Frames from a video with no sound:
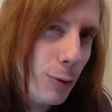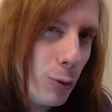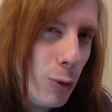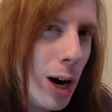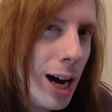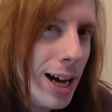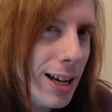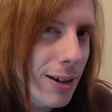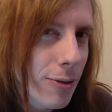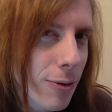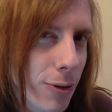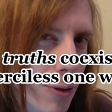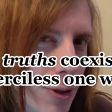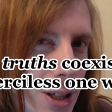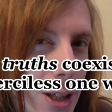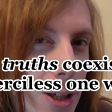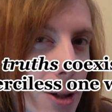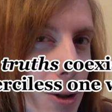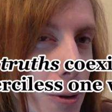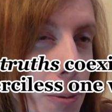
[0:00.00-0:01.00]
right for
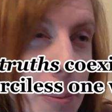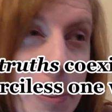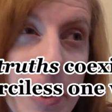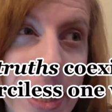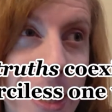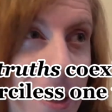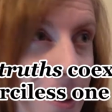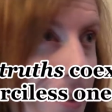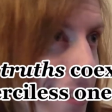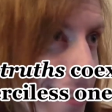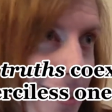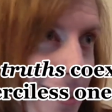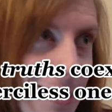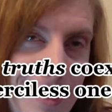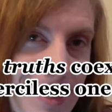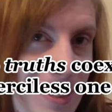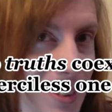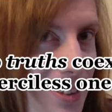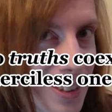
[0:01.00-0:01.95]
you because